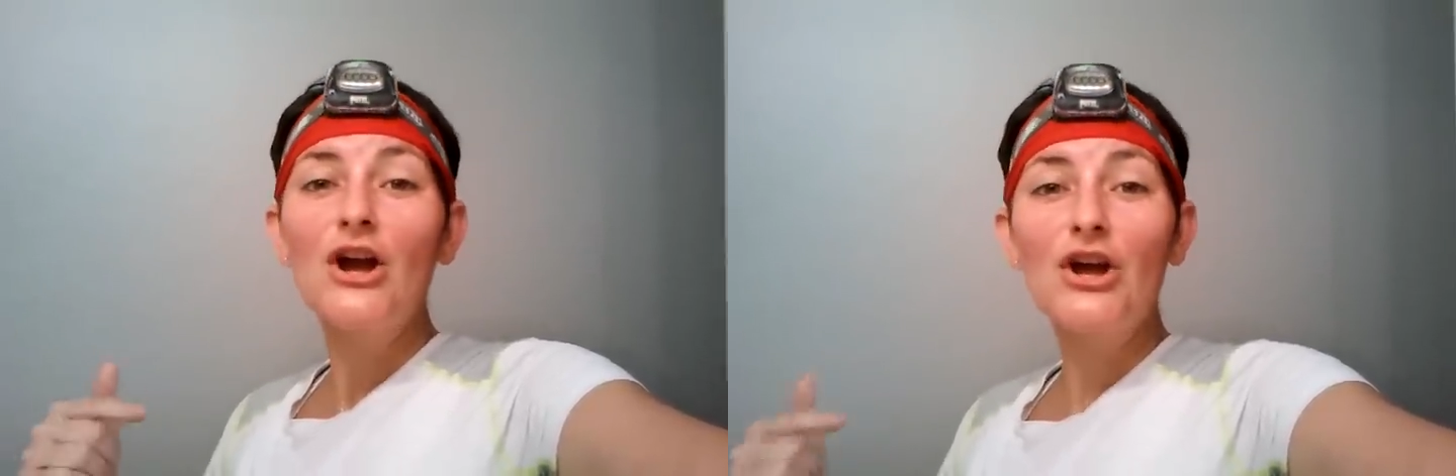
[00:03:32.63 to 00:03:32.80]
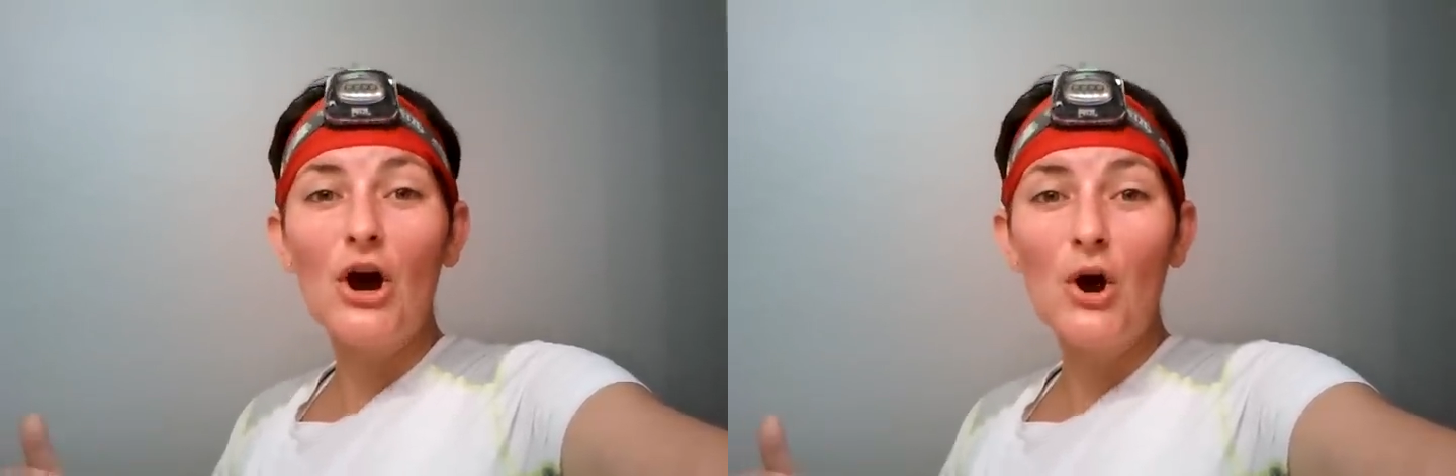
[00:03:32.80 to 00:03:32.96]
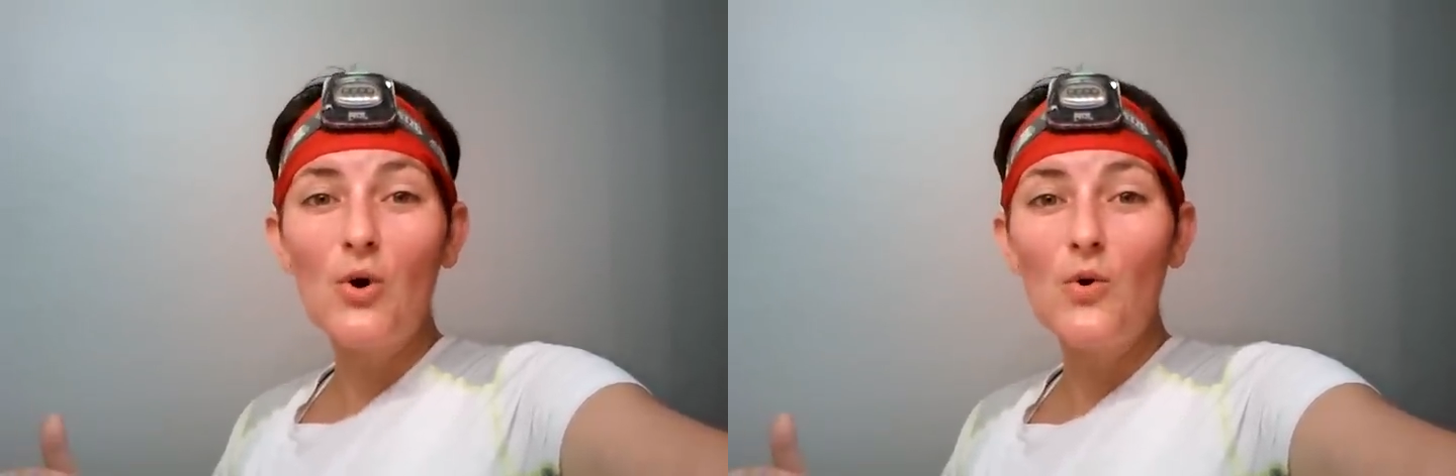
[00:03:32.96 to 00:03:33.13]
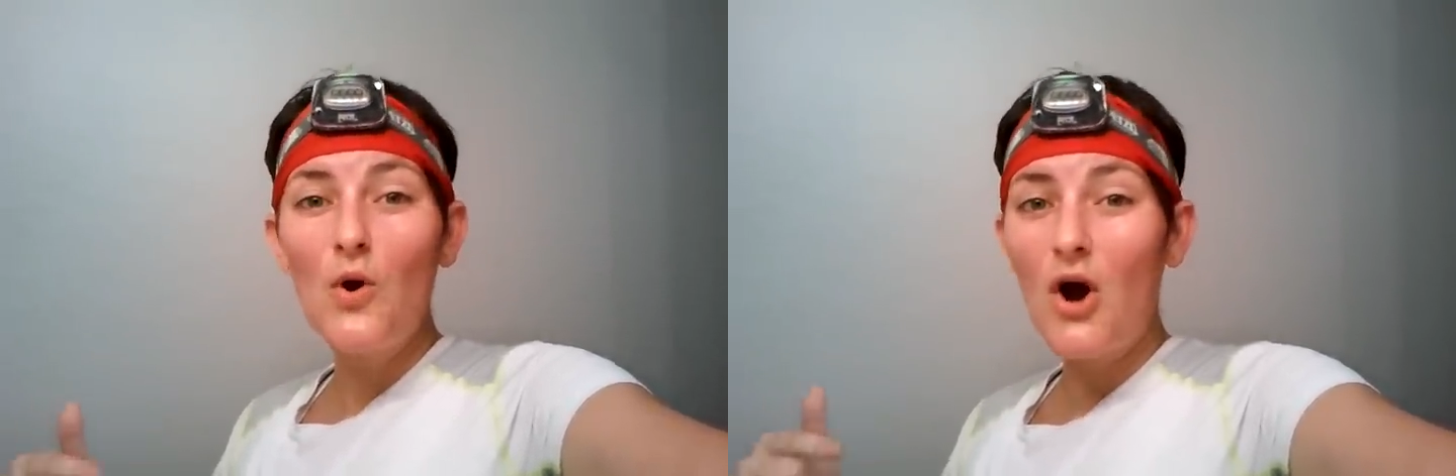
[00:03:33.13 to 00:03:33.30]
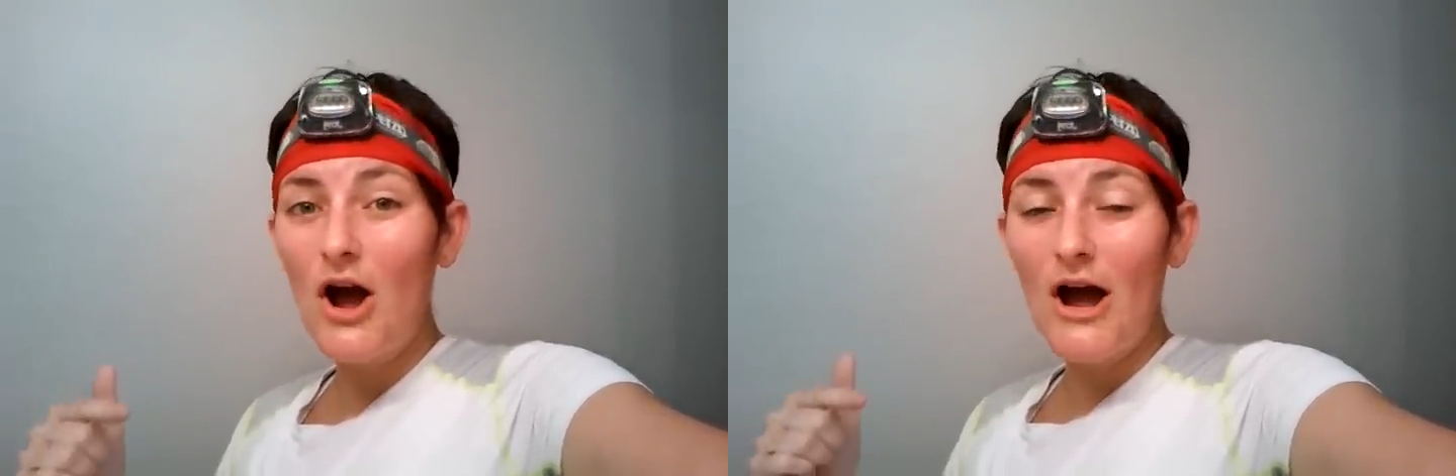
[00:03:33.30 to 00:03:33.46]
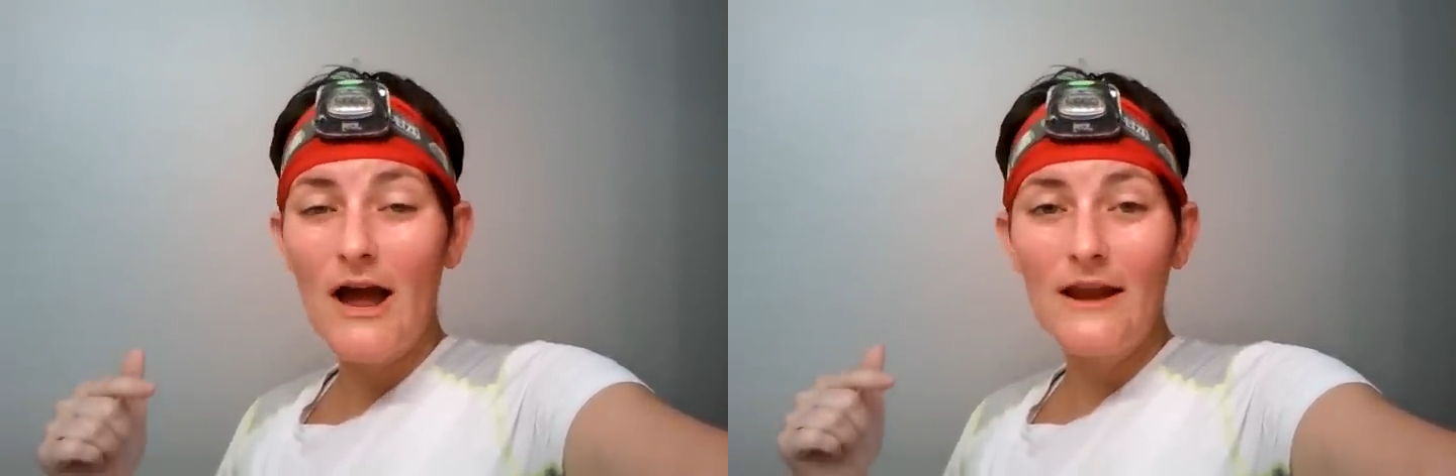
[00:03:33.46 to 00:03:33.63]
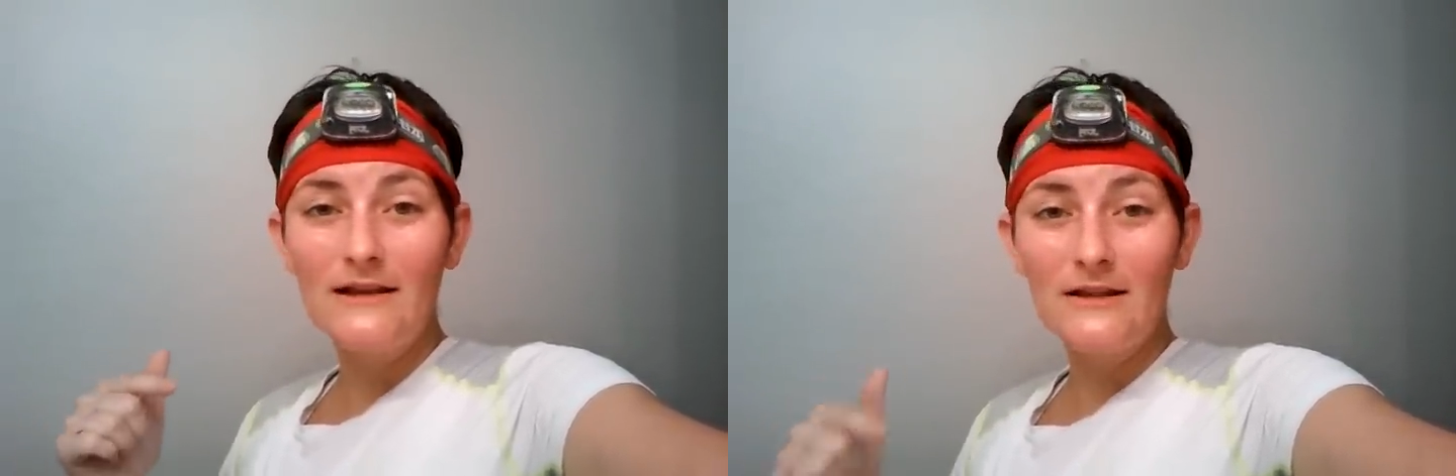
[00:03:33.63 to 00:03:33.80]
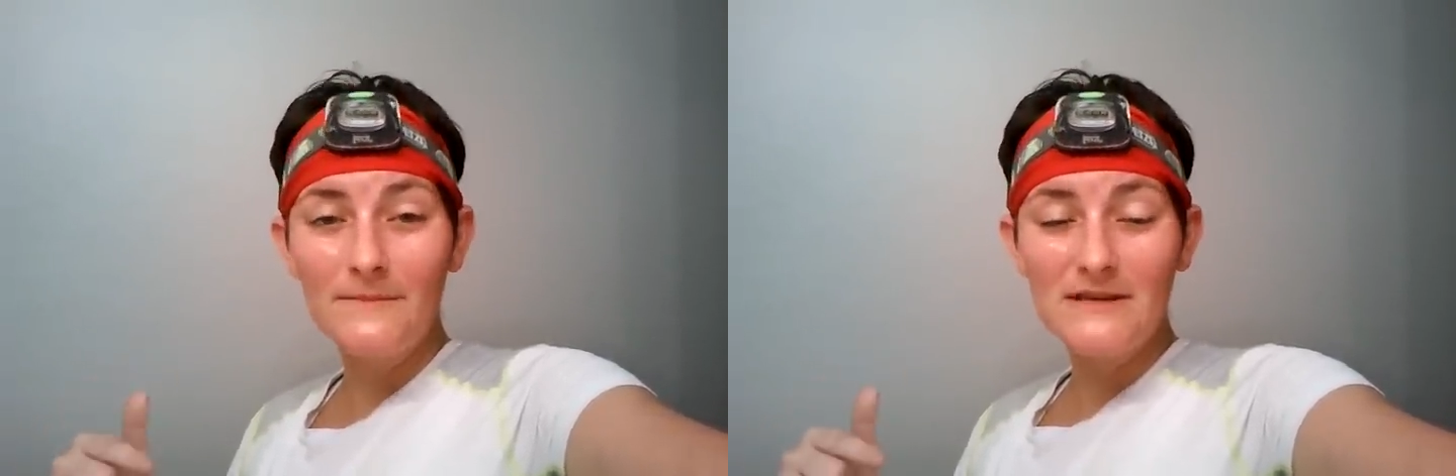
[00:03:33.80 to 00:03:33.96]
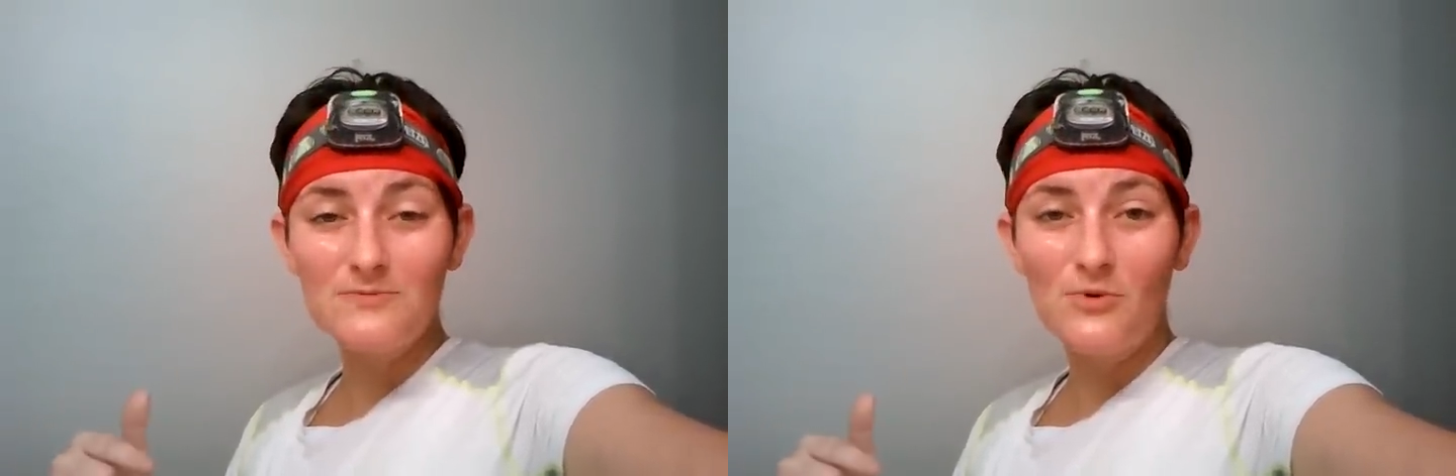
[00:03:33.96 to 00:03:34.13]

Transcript: go on Columbia